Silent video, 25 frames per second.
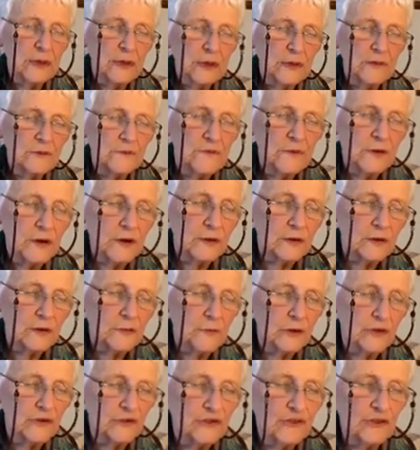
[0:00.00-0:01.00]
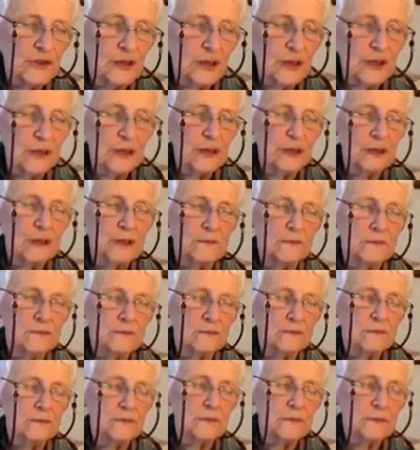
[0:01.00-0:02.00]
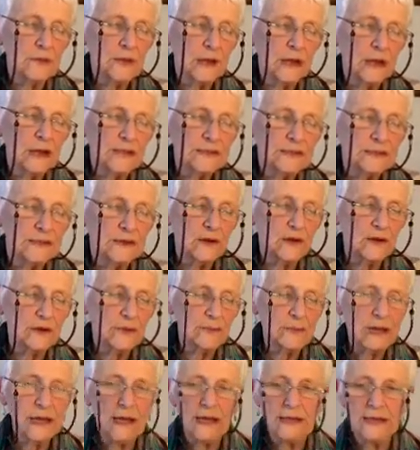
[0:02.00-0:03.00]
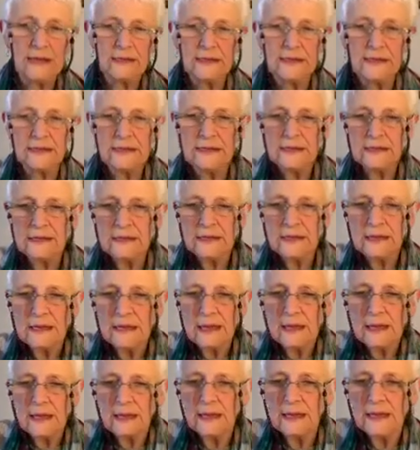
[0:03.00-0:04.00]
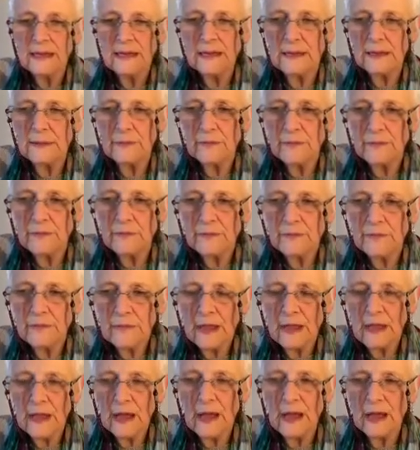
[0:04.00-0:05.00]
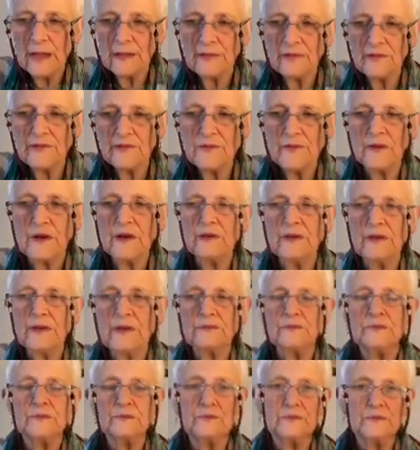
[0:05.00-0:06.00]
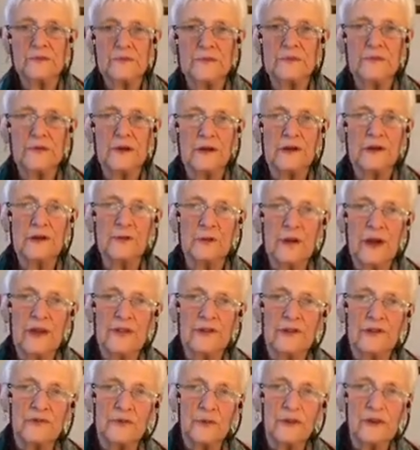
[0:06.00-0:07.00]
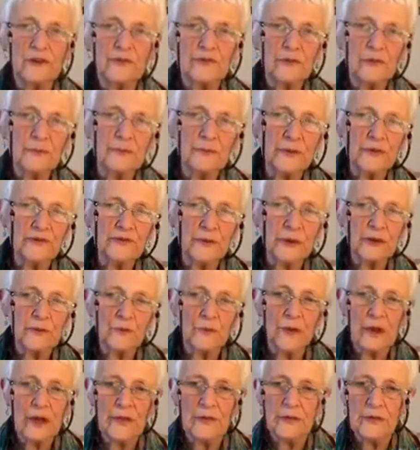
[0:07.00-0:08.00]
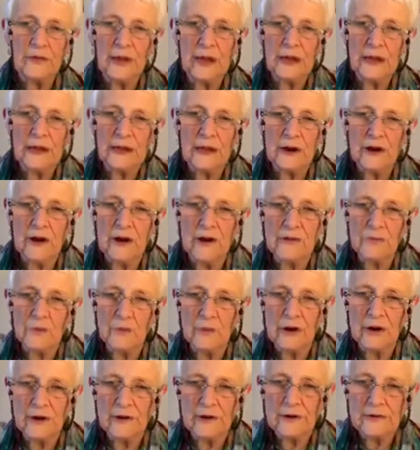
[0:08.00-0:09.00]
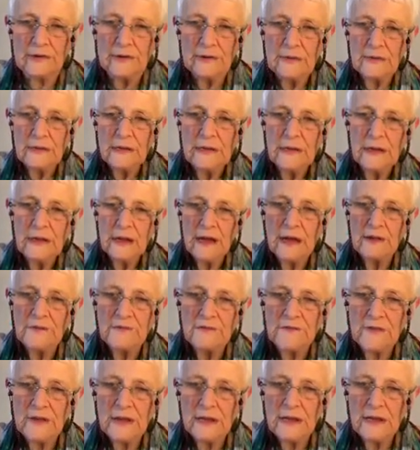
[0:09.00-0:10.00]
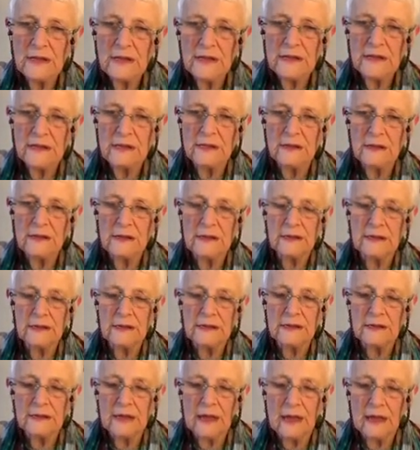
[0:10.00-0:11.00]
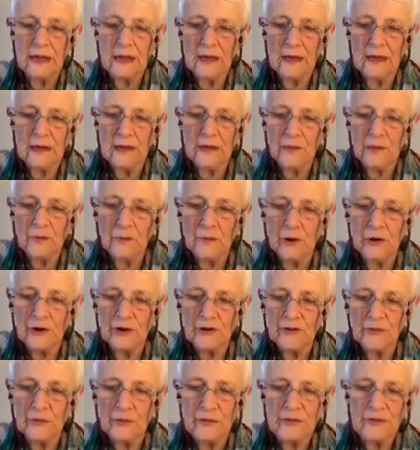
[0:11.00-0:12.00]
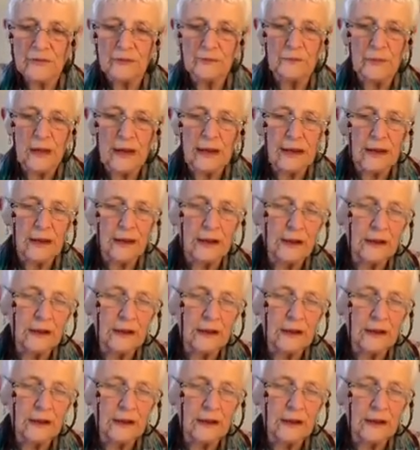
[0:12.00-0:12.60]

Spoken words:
Very much hands-on man. Hands very, very weathered between weather and hard work. I feel he worked with metal.